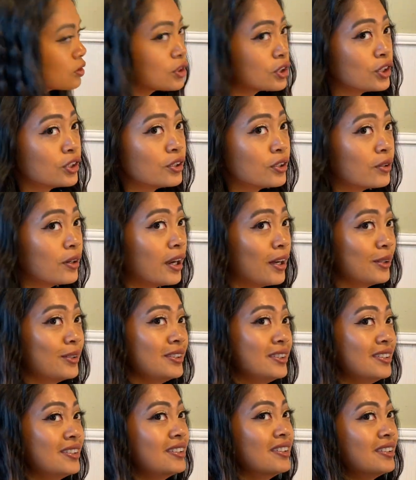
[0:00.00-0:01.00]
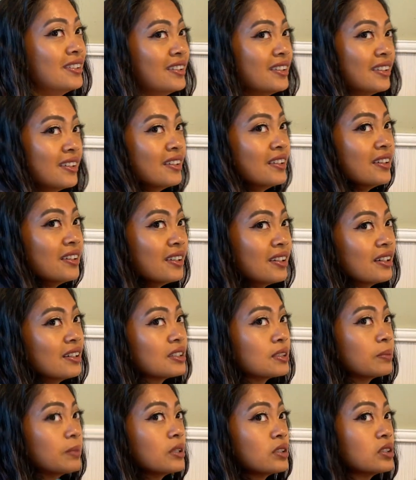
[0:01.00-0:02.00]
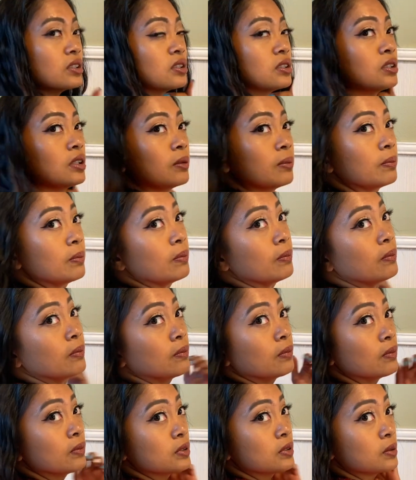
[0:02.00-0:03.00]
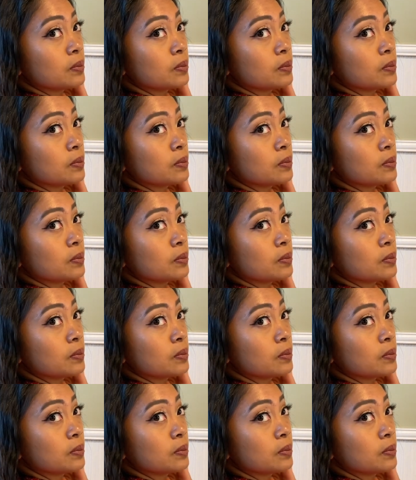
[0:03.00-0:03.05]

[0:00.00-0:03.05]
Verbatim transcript: turn around as much as, I, as